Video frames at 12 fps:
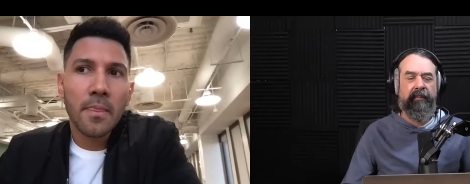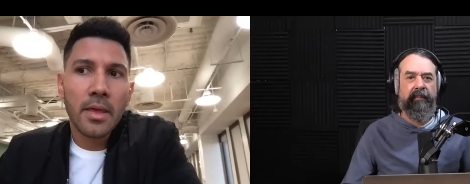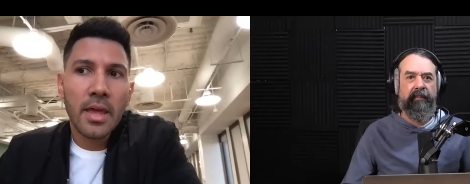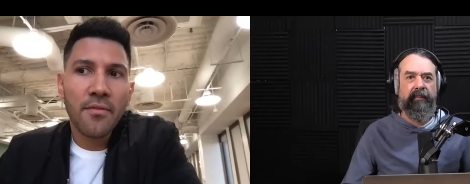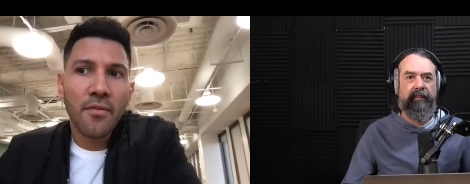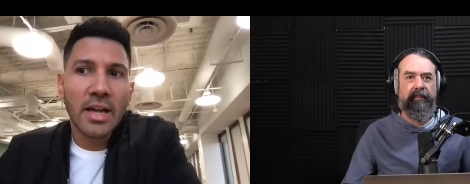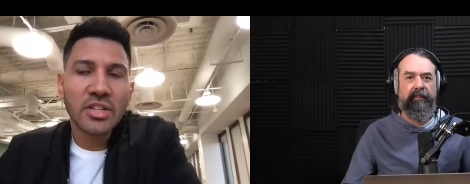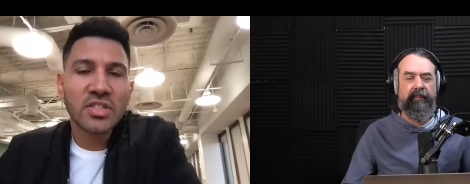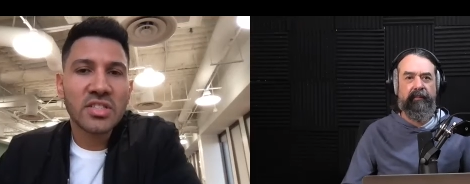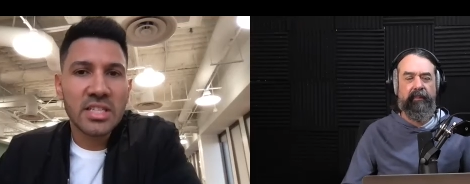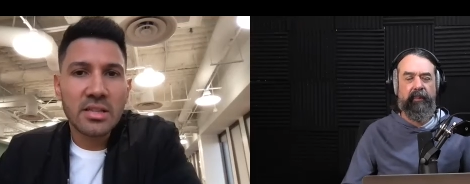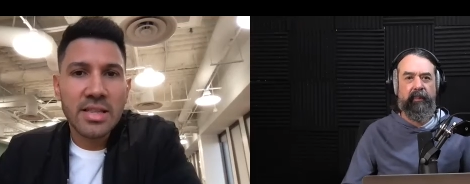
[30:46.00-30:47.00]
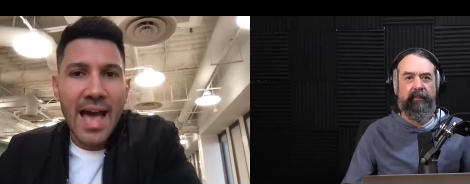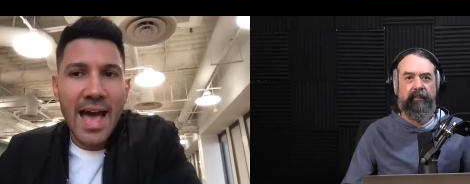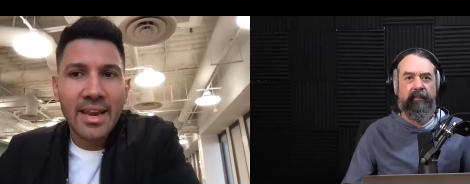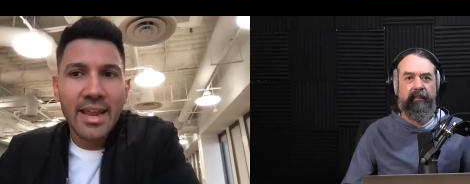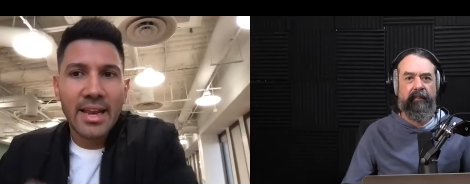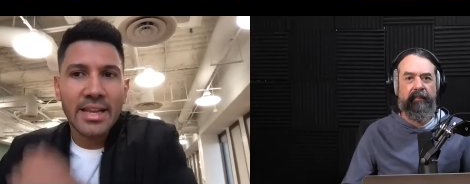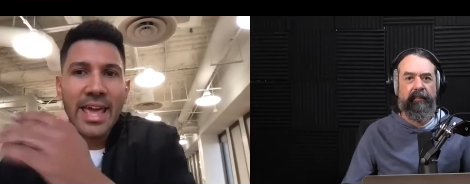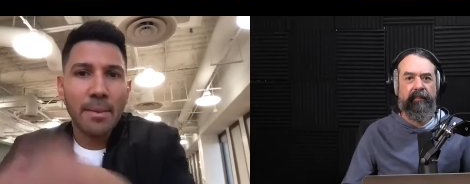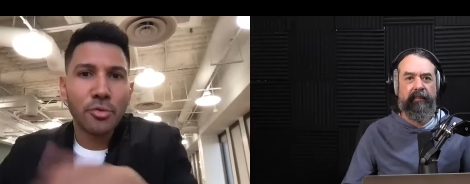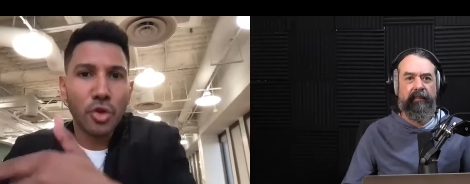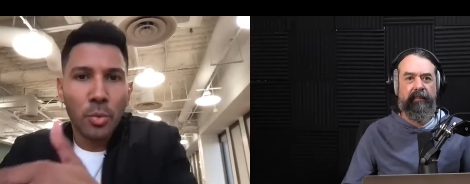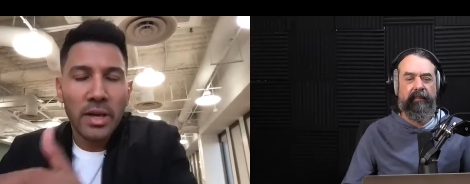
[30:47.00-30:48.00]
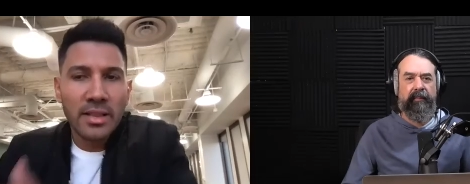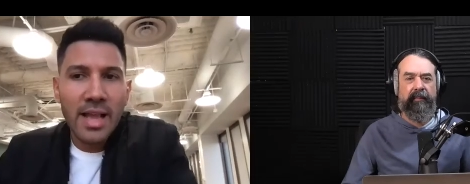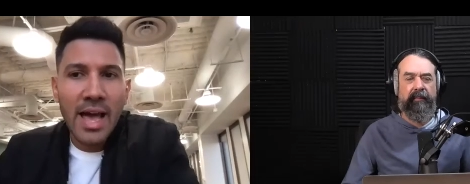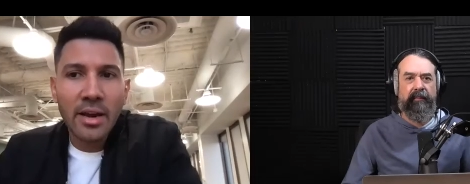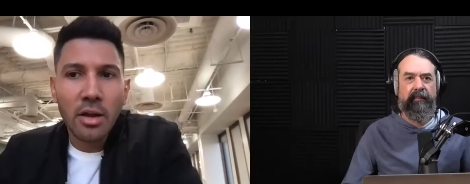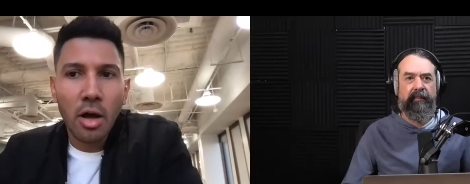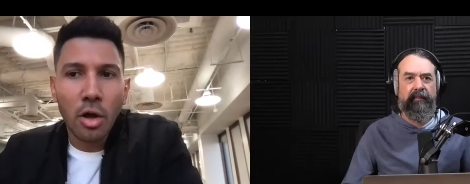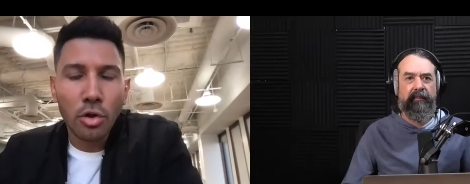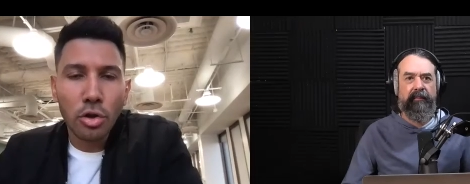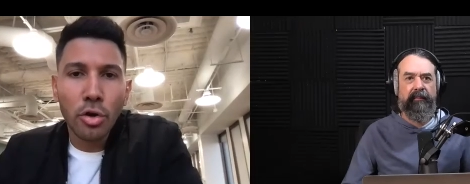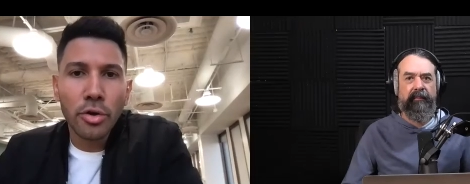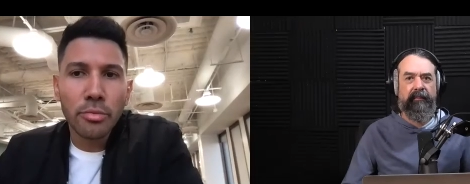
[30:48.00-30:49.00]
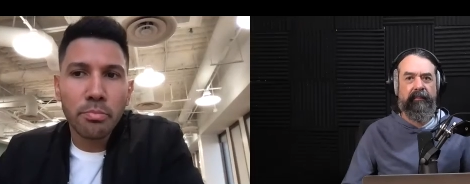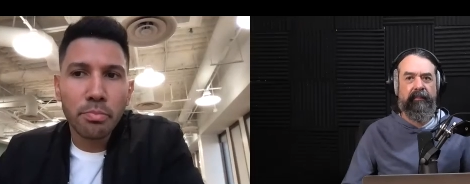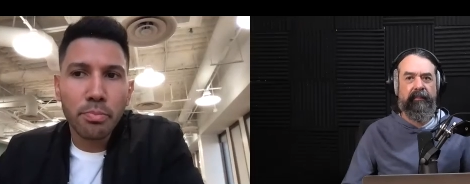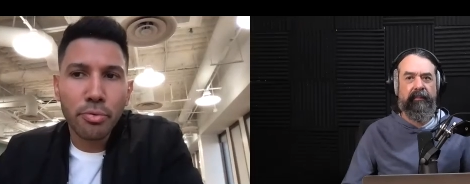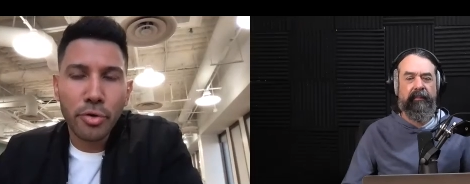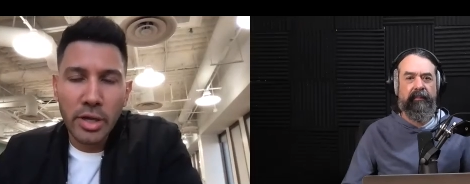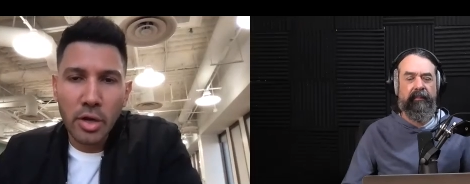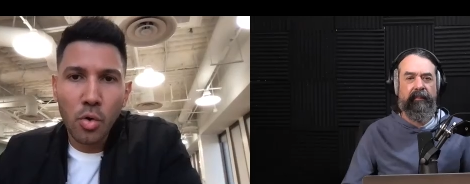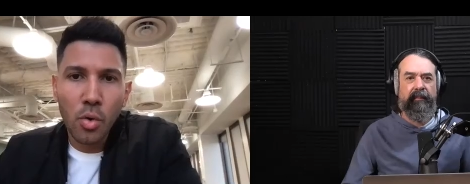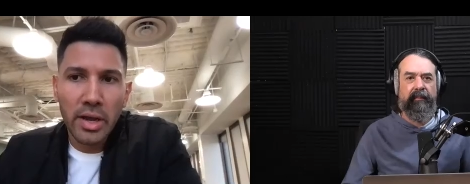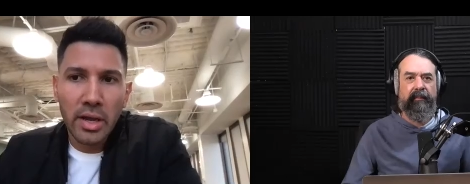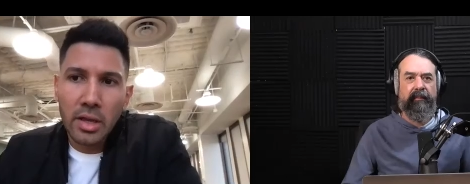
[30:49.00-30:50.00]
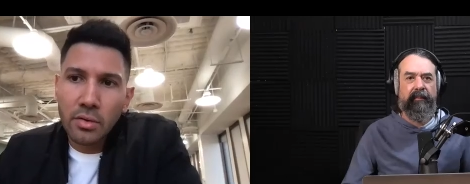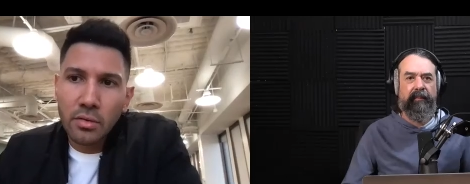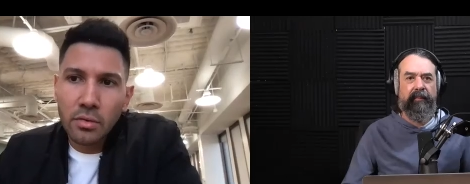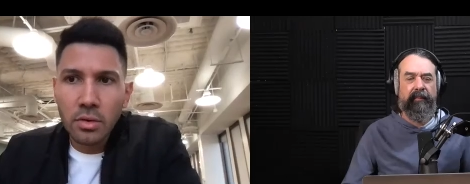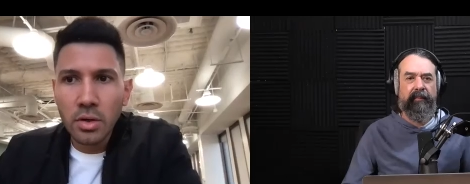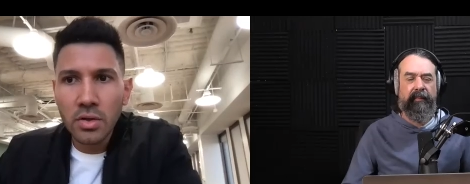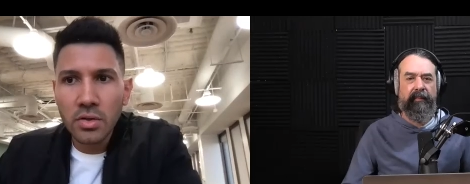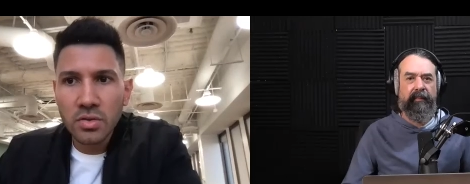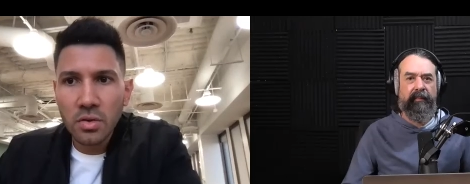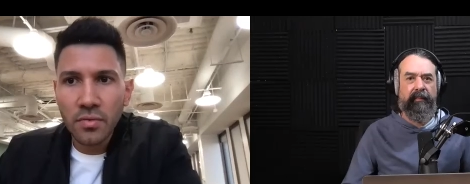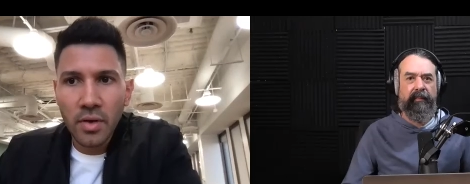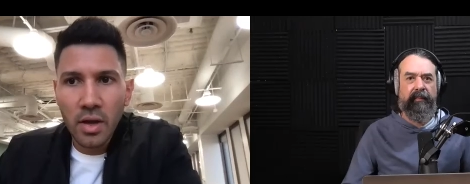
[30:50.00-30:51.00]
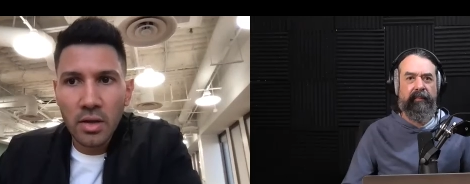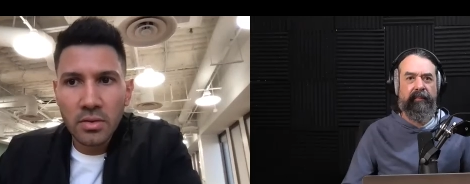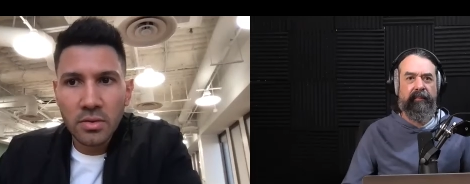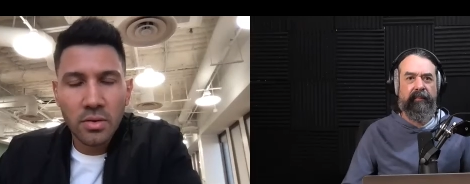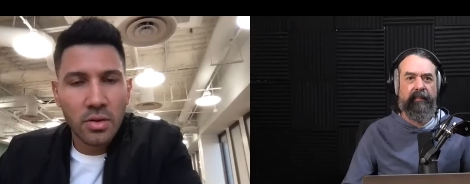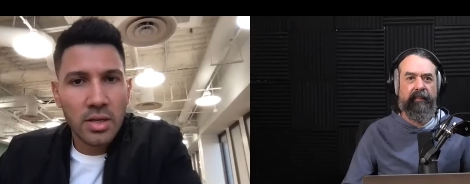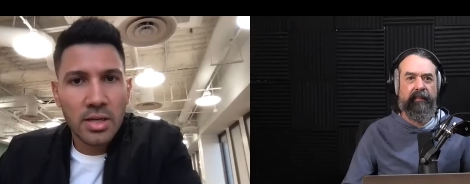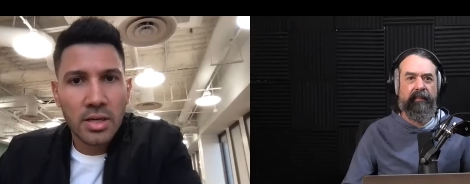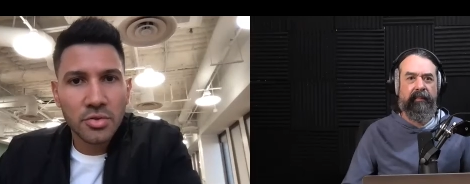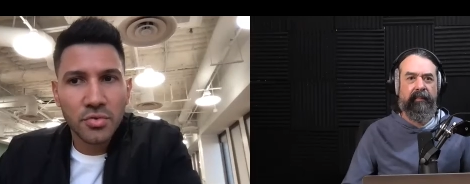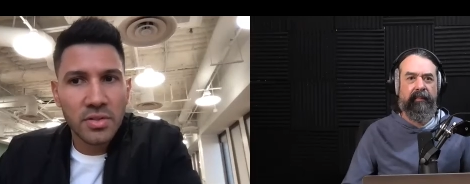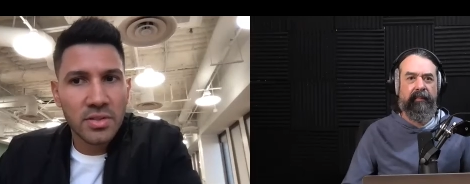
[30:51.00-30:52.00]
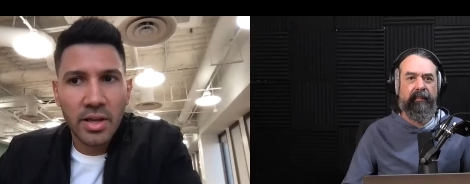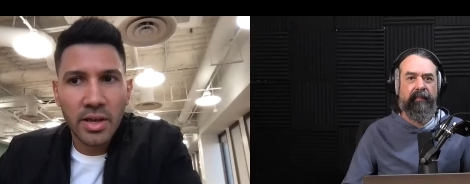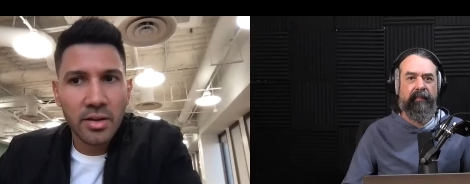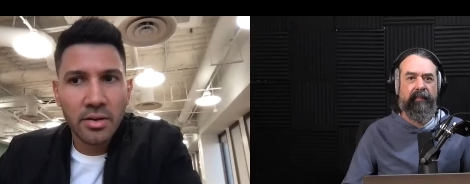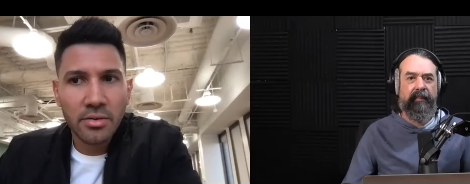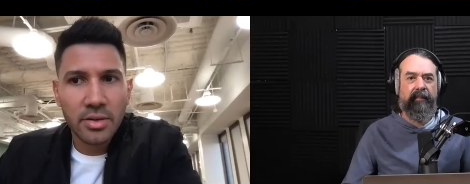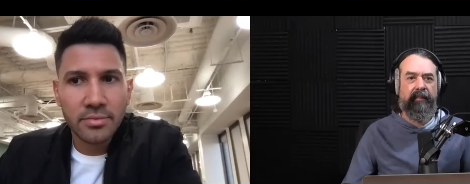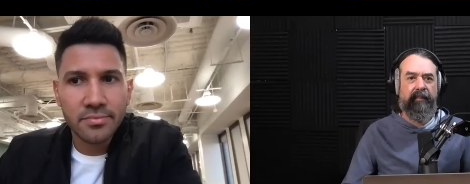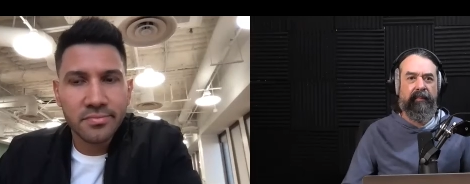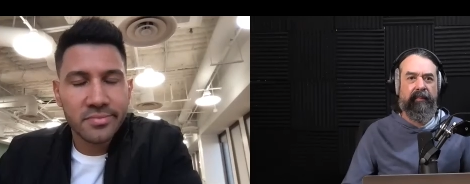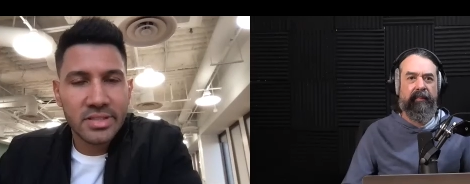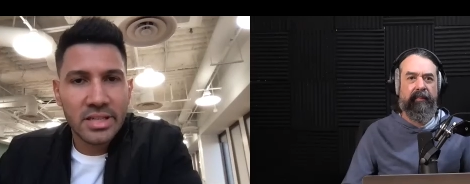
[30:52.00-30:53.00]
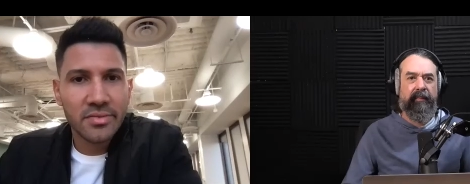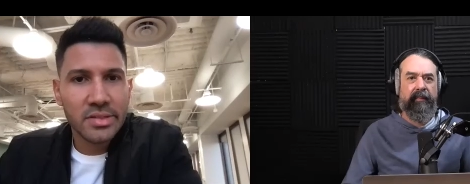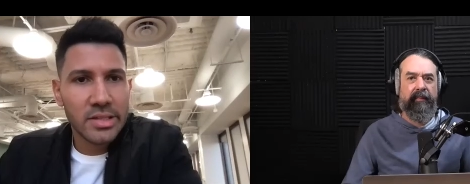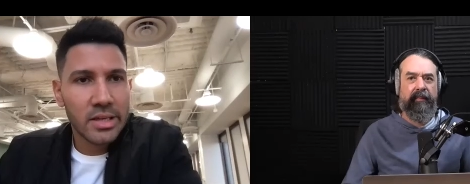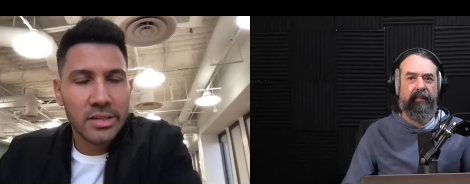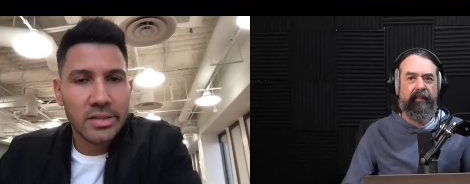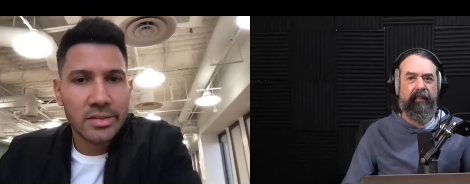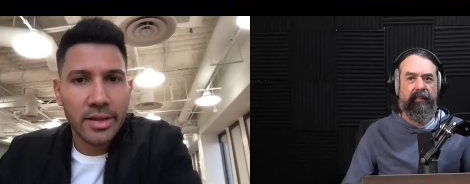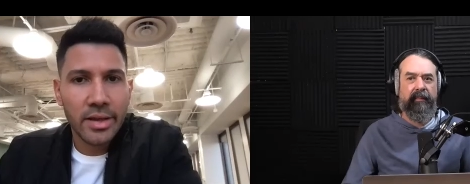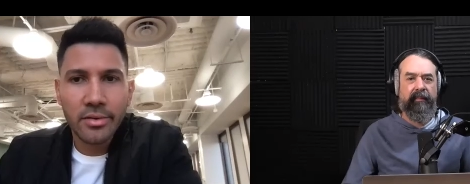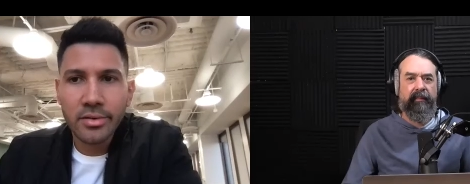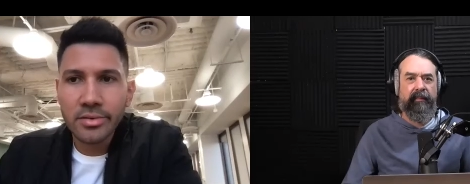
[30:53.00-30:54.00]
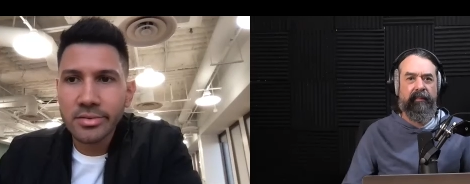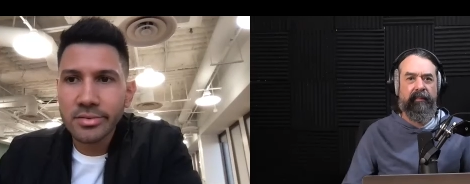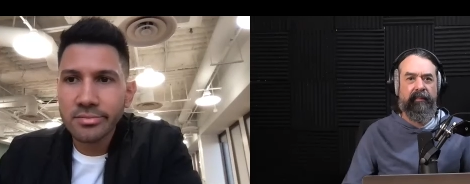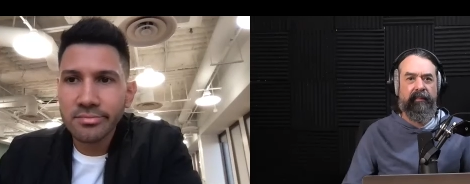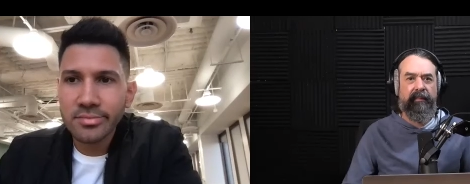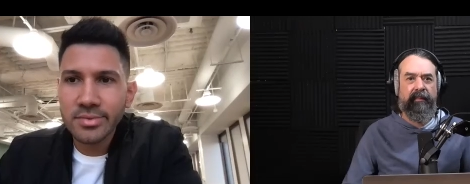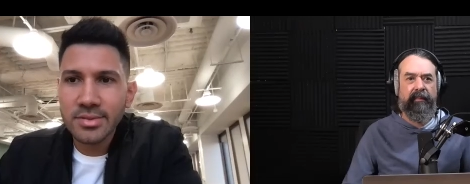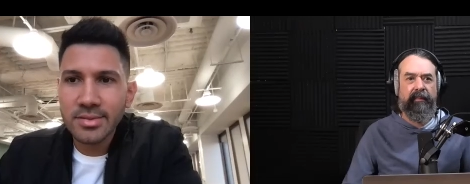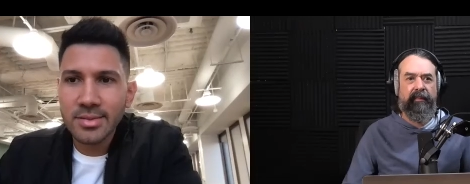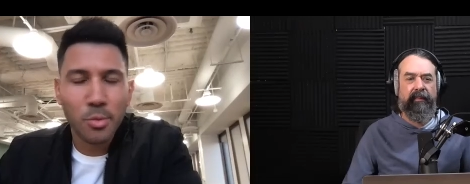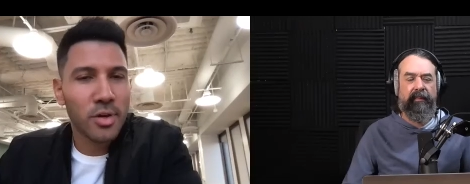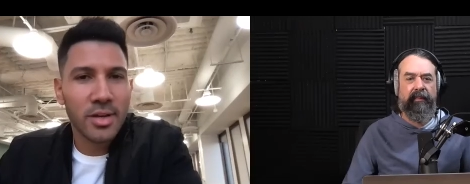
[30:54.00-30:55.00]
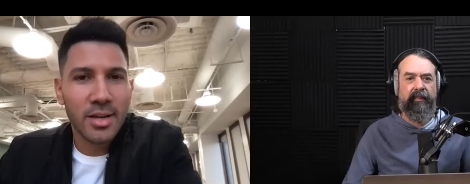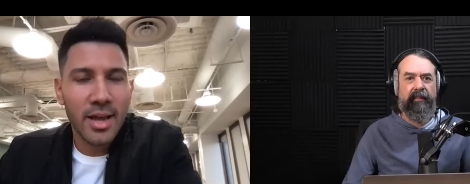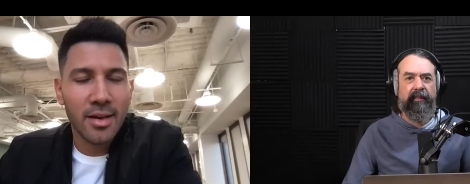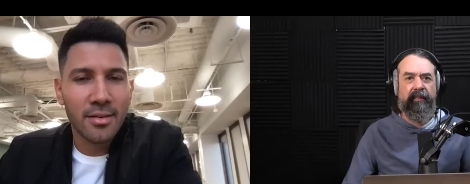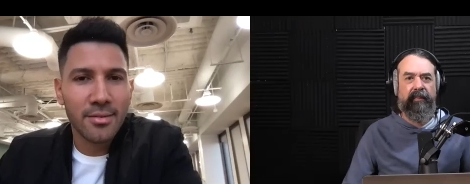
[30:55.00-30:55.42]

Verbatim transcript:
Speaker 1: if I just did that and kept doing that, I'll learn pretty quick. And you know, so far, 30 countries later and 17 years later, it's it's, it's working out.